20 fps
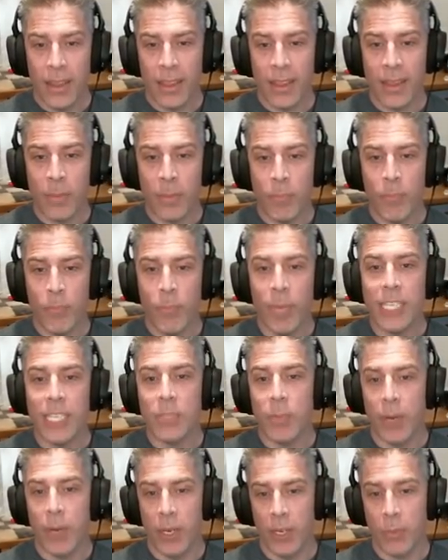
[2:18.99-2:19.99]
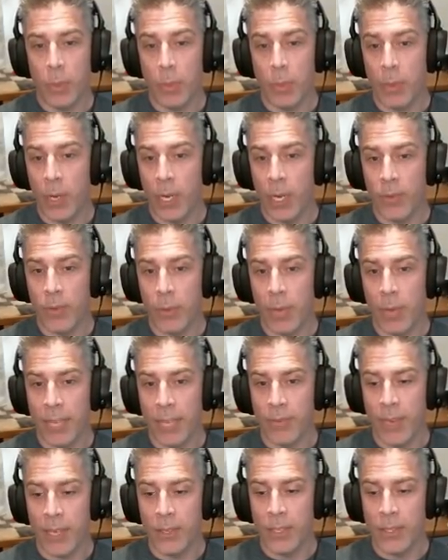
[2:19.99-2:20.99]
the biggest part of preparing for
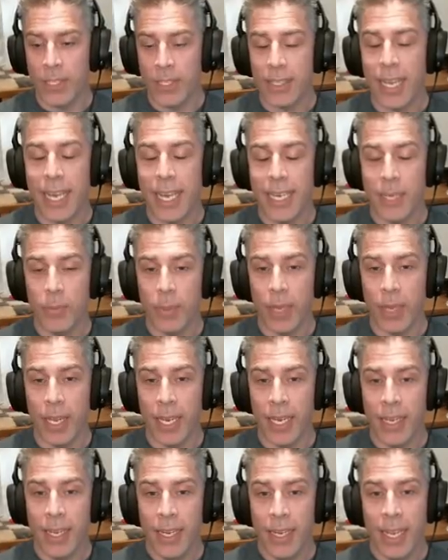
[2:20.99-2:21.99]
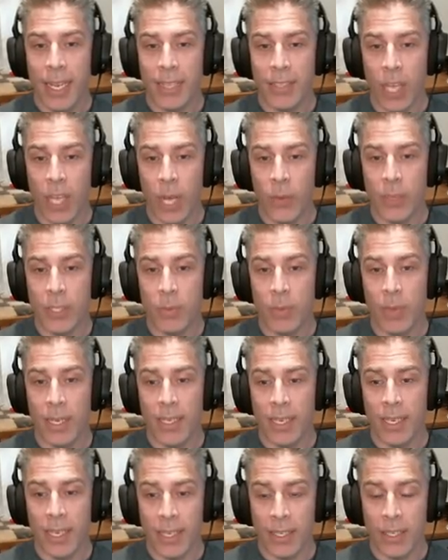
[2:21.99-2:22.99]
Pathfinder Society play has always been
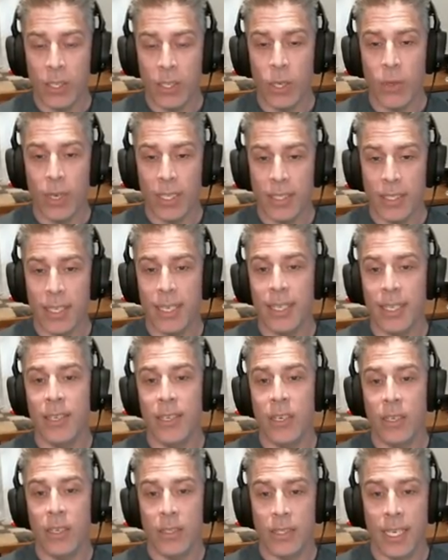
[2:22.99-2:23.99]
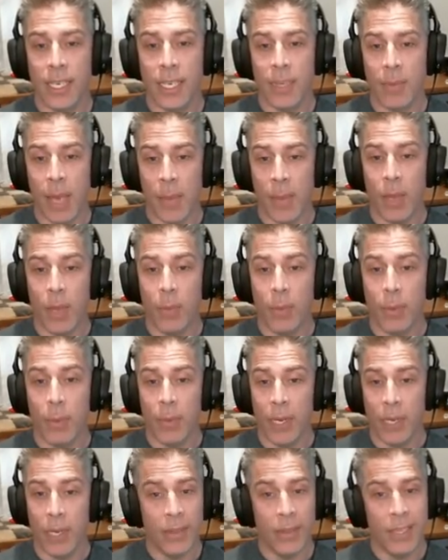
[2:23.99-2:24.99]
getting the tokens, getting the arts, getting the map all
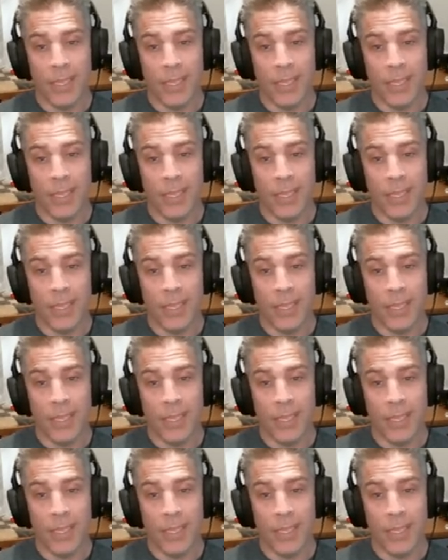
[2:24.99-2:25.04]
prepared.